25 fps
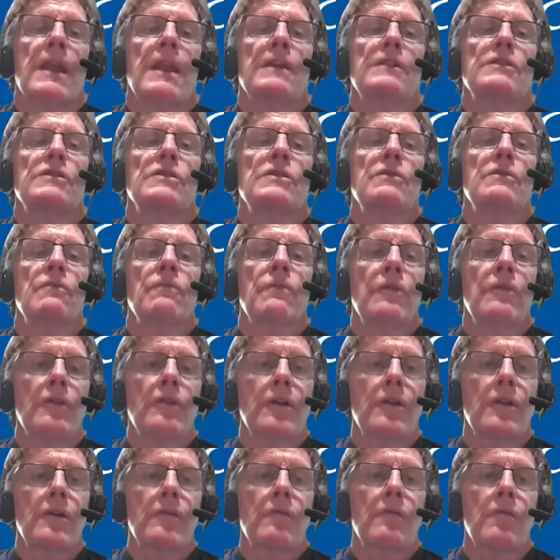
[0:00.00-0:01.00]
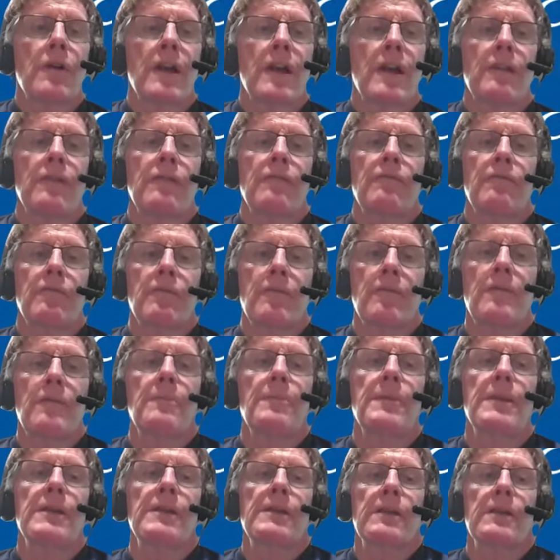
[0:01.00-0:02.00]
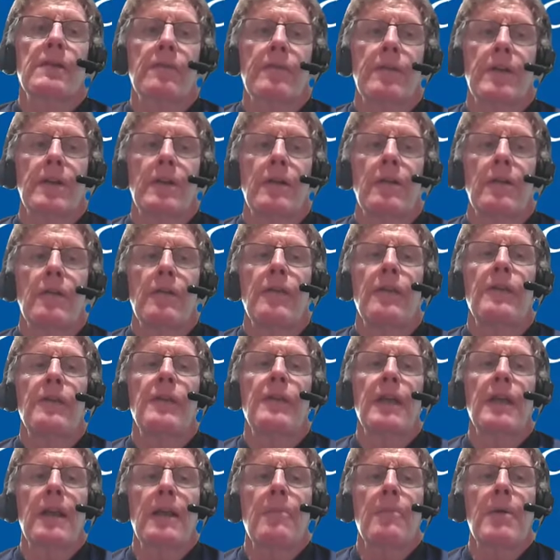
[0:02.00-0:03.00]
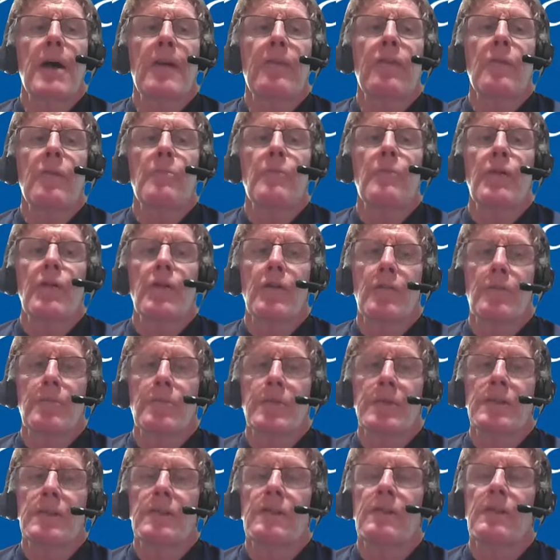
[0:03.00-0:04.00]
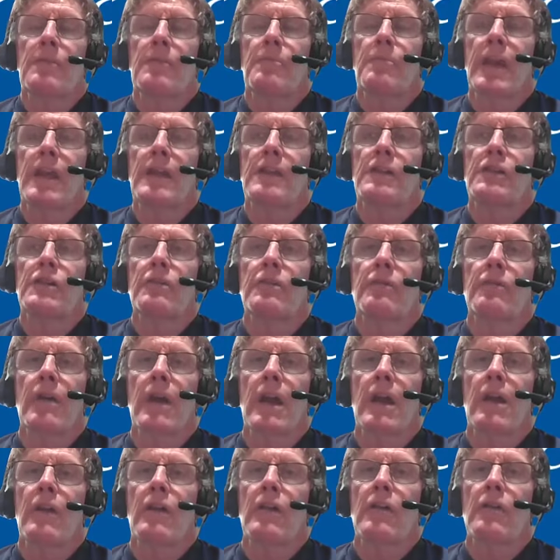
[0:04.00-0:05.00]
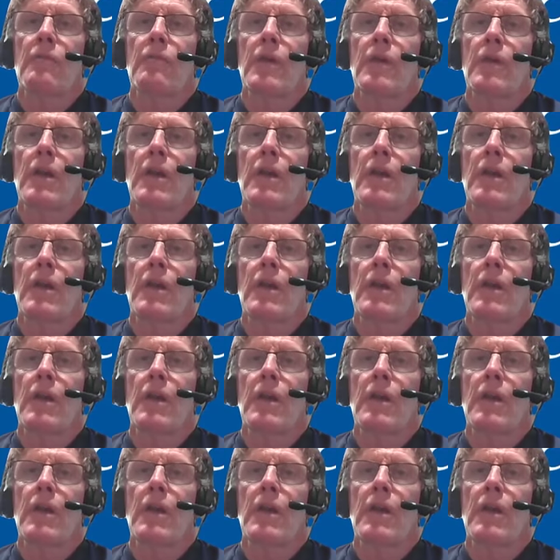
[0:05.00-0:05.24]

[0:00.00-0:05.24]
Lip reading: As you work your way through the material, think about the purpose of the patient record.